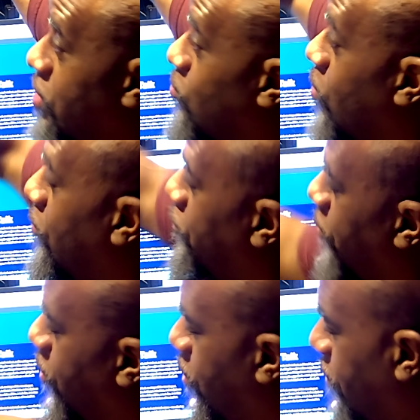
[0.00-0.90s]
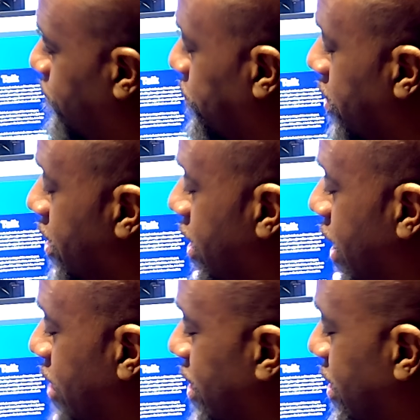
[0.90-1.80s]
it won't fall.
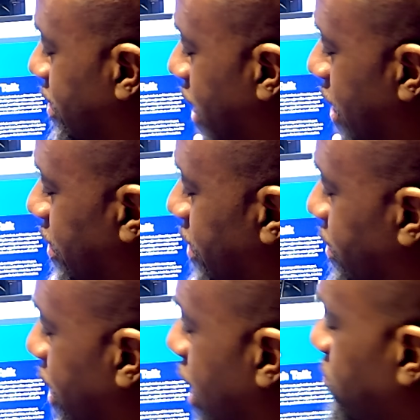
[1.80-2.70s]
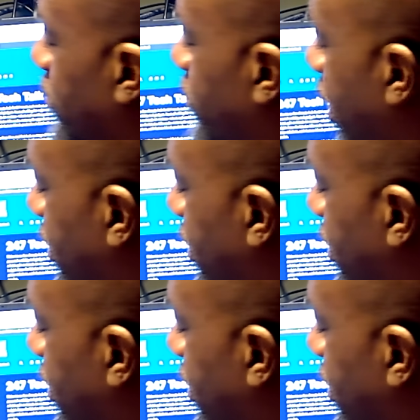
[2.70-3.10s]
And then it's got this cable, right?